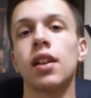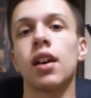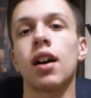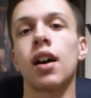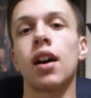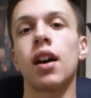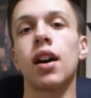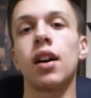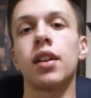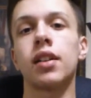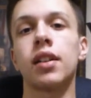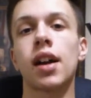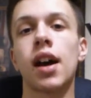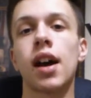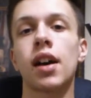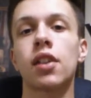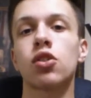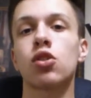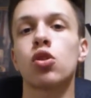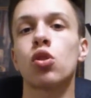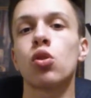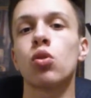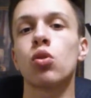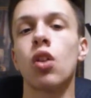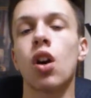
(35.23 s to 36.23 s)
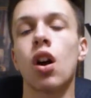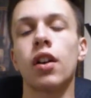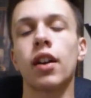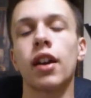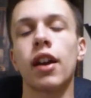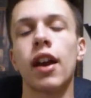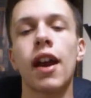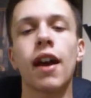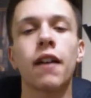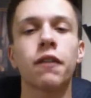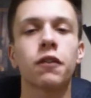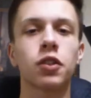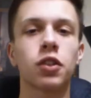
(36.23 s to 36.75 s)
not too long
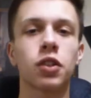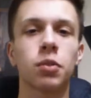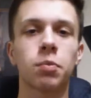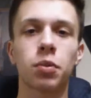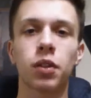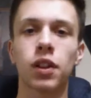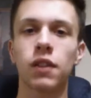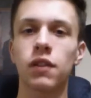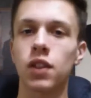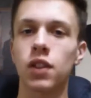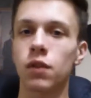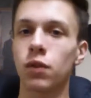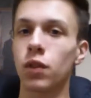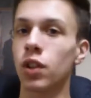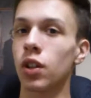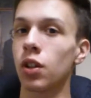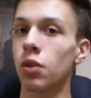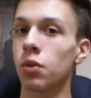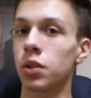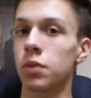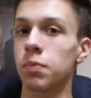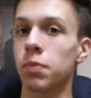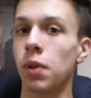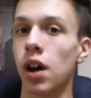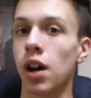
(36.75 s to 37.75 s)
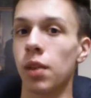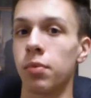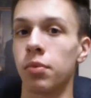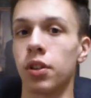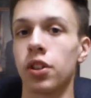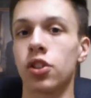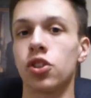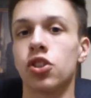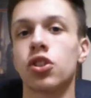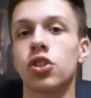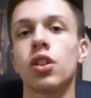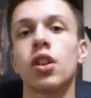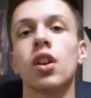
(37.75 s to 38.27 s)
after the previous video was
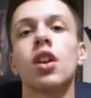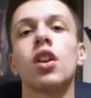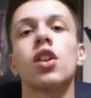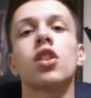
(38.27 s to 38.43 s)
published.